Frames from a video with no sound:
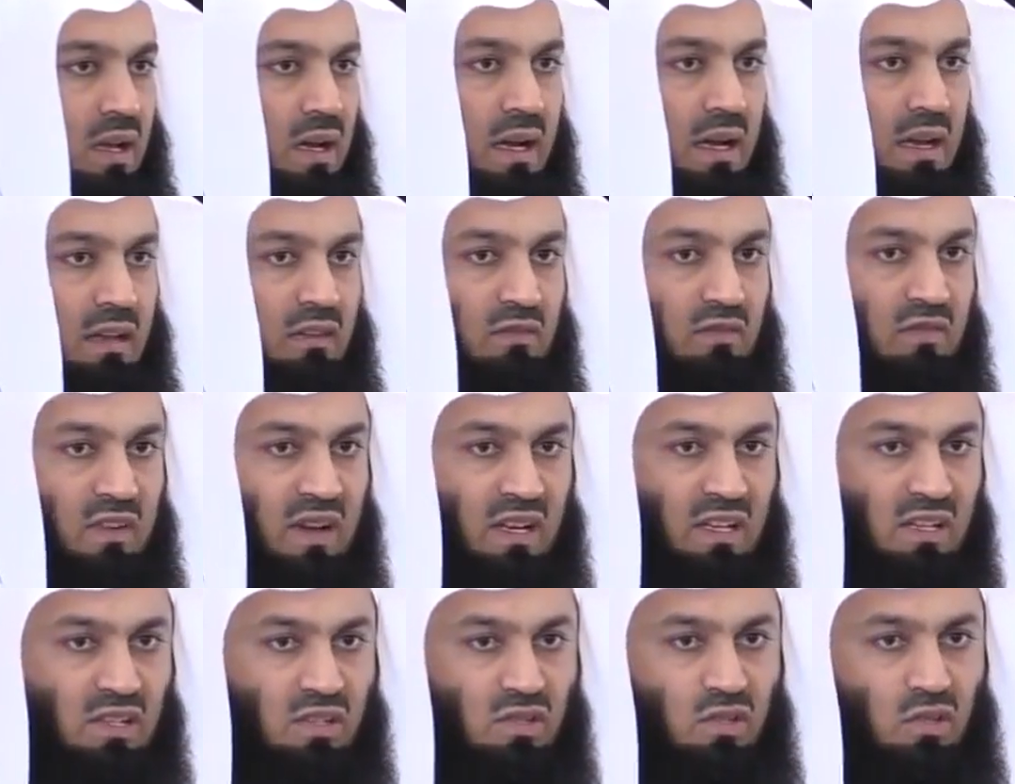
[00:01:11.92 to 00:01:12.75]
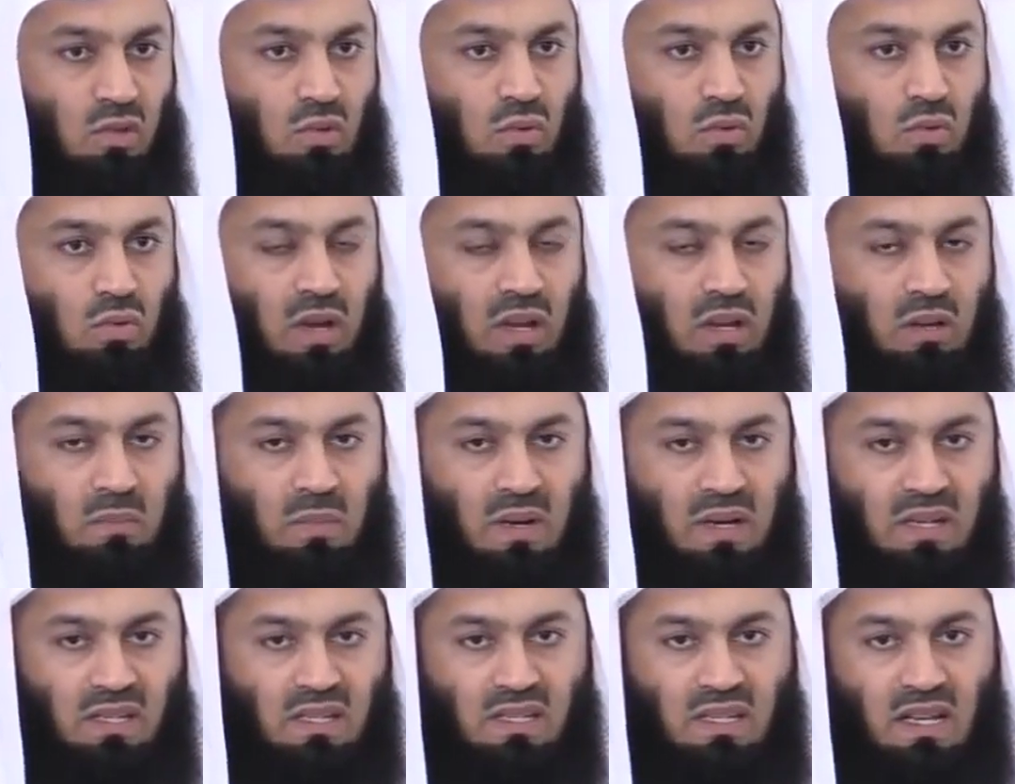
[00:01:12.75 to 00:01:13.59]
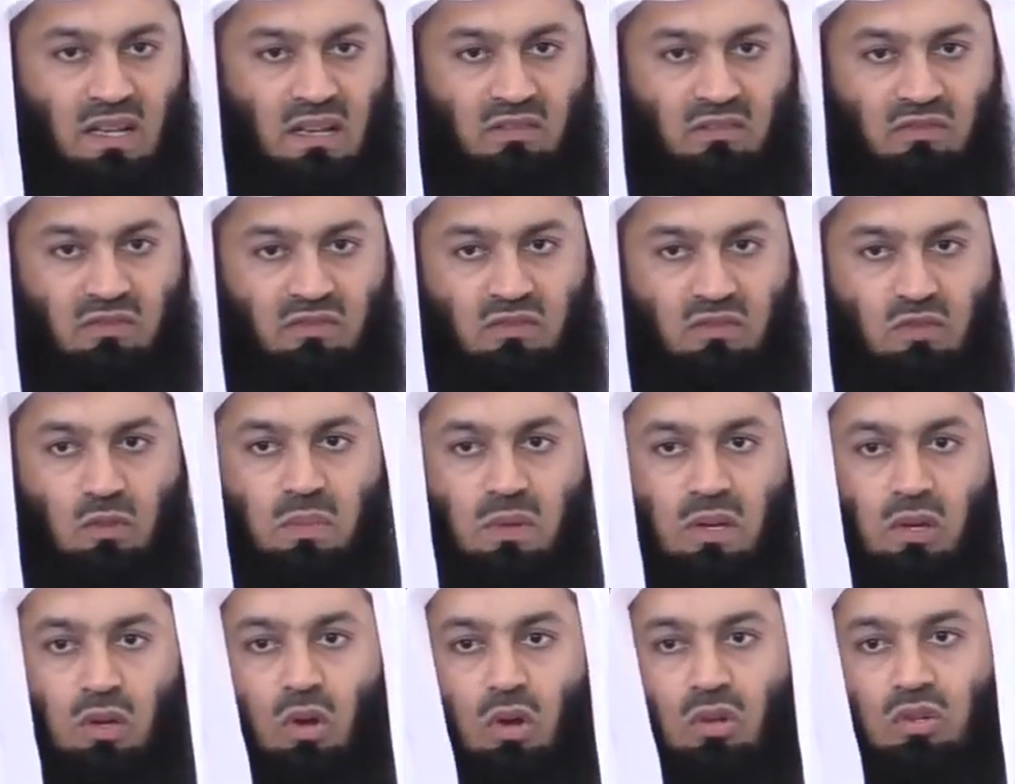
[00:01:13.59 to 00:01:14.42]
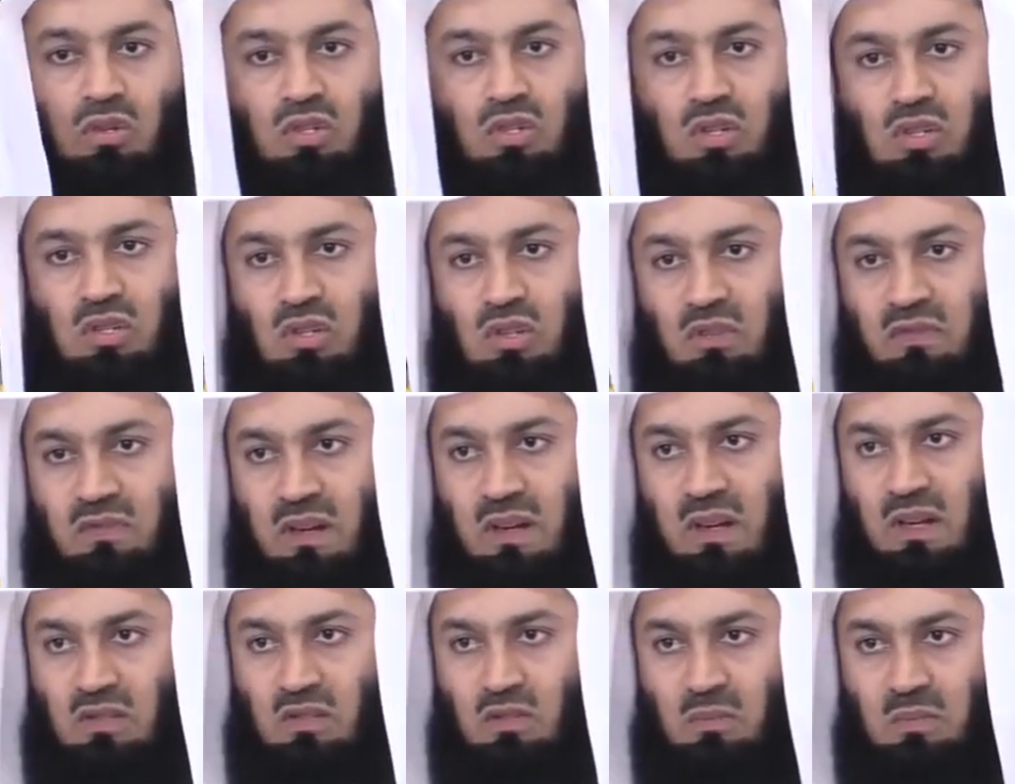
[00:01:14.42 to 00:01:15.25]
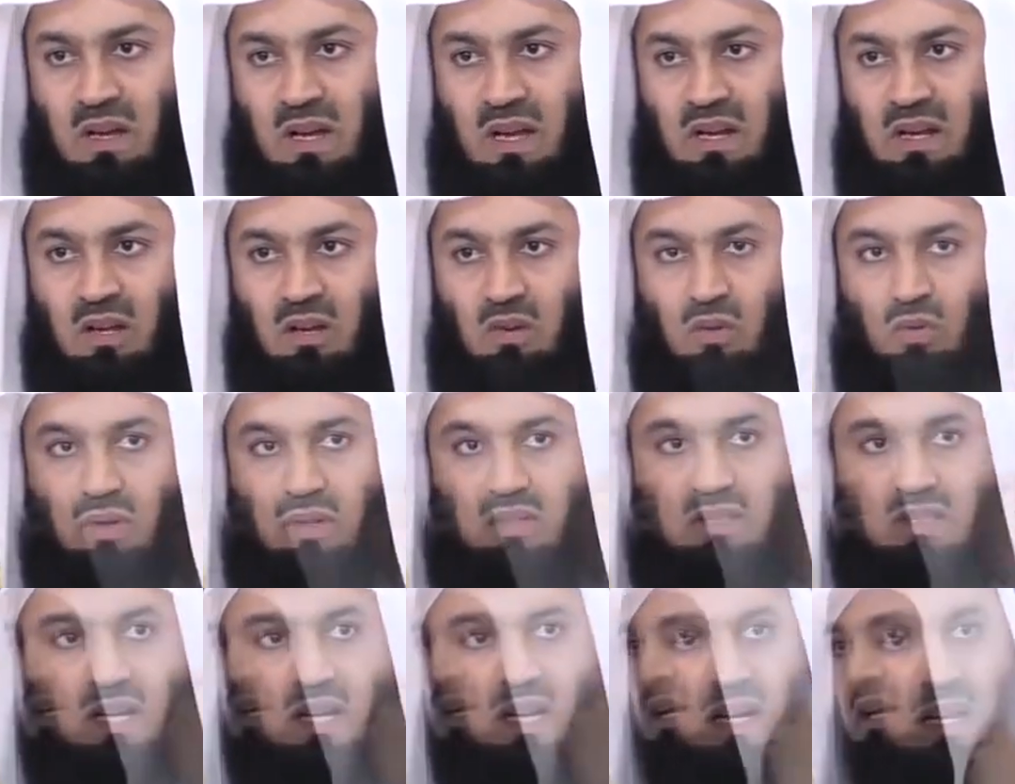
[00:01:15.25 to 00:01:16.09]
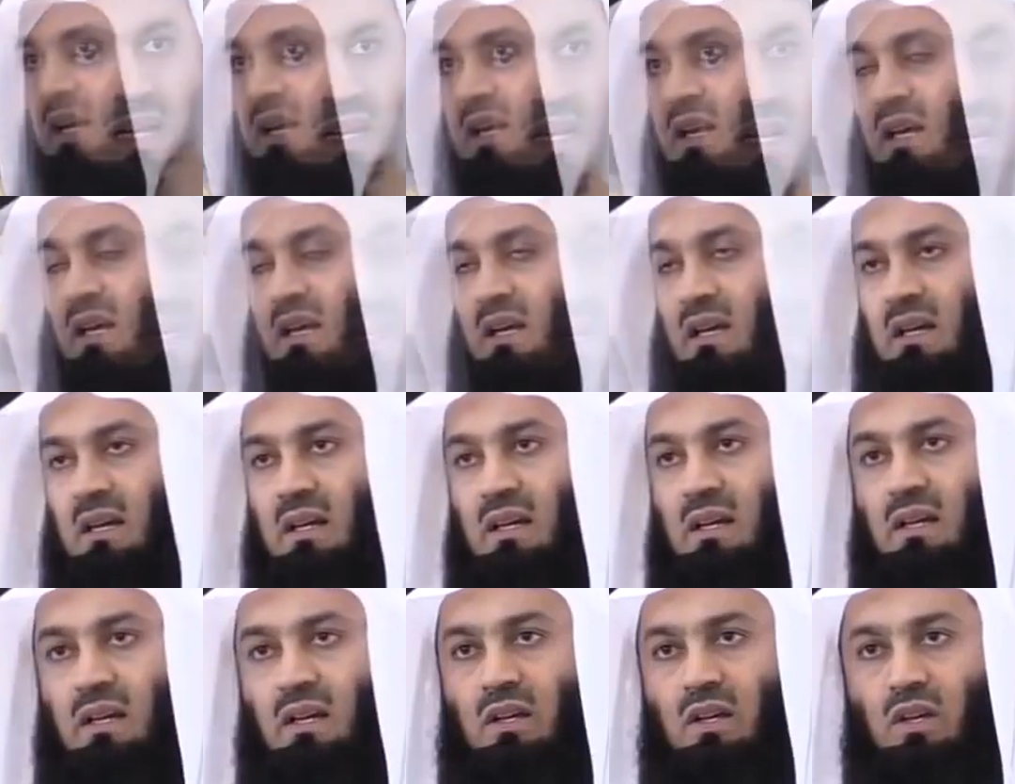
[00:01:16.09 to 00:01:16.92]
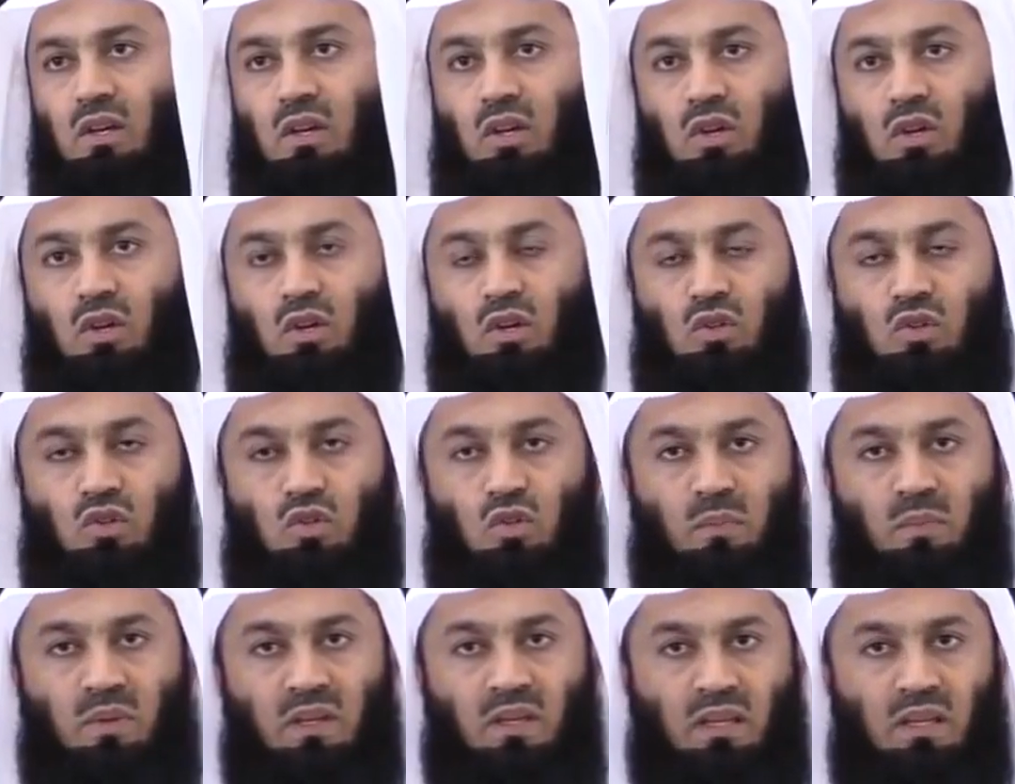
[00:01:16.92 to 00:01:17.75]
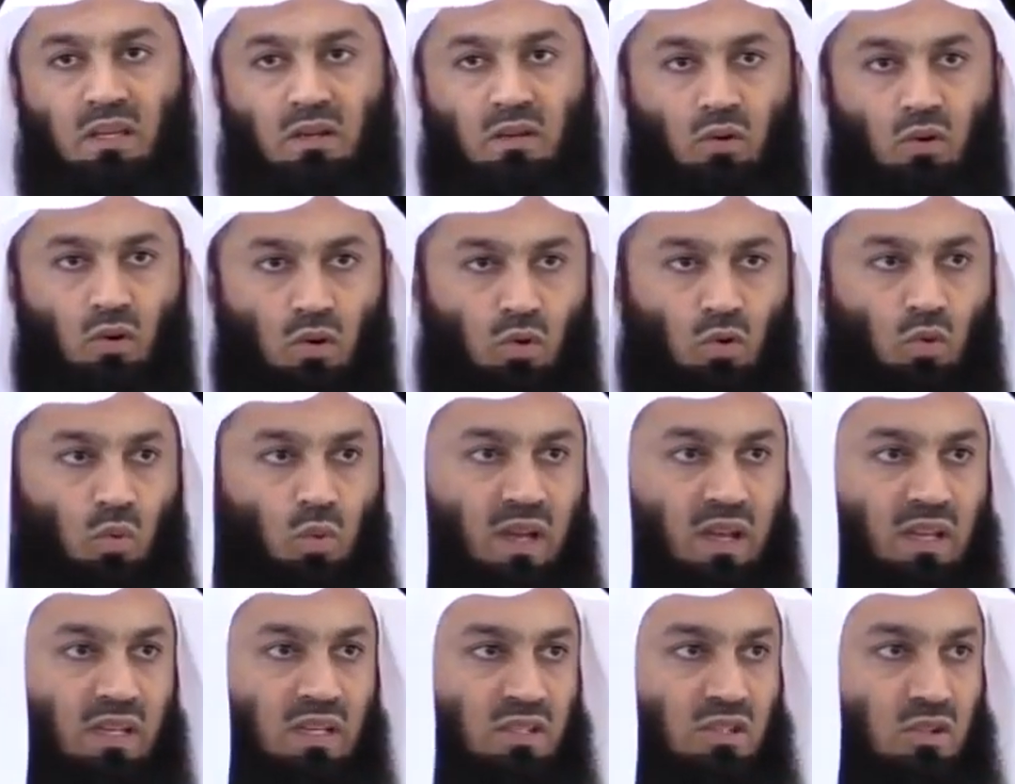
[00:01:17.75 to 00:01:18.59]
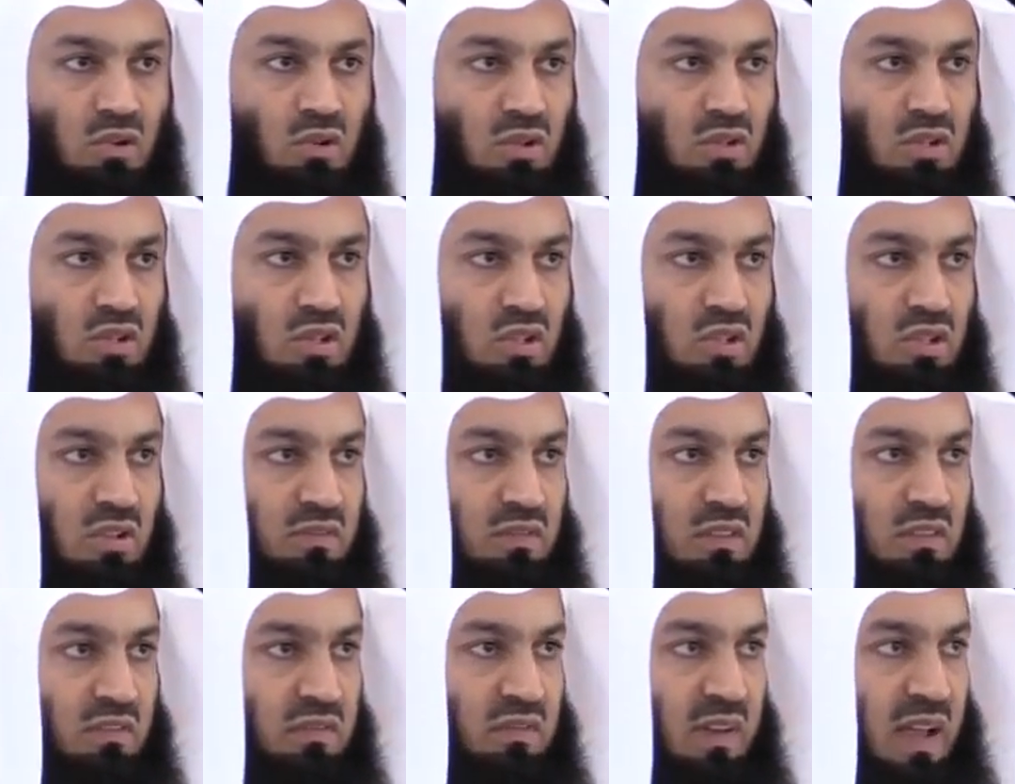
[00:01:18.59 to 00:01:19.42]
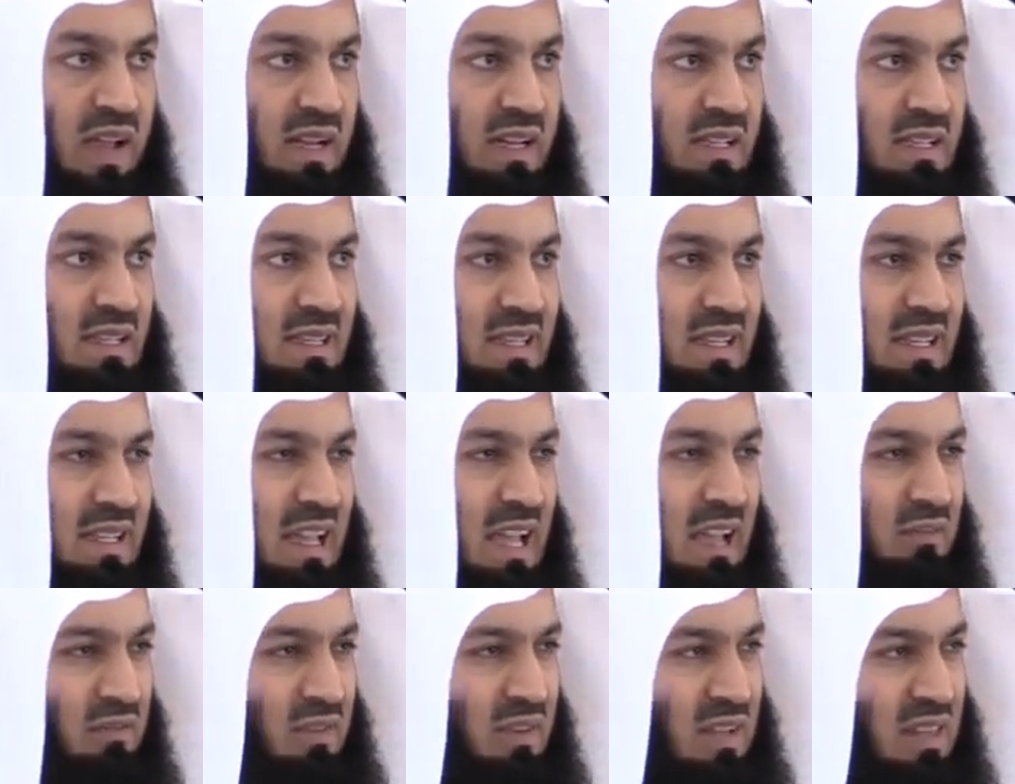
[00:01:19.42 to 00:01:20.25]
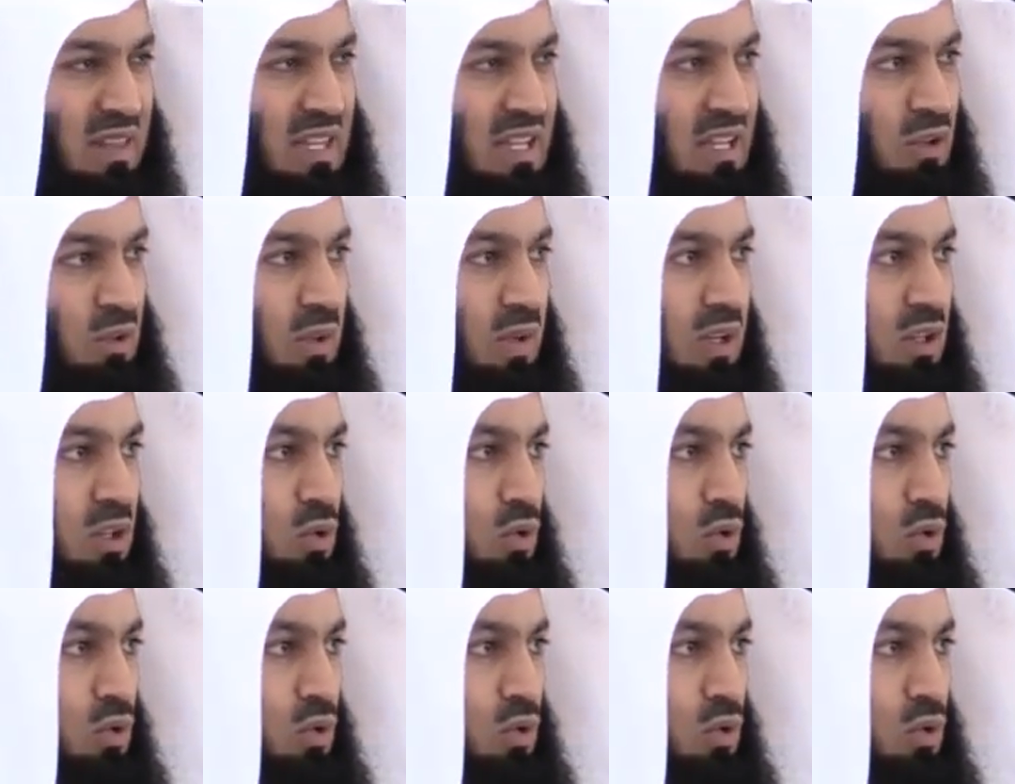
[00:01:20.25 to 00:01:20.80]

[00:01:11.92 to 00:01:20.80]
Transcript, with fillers: I advise you and myself to be conscious of Allah subhanahu wa ta'ala, to be always conscious of the fact that everything we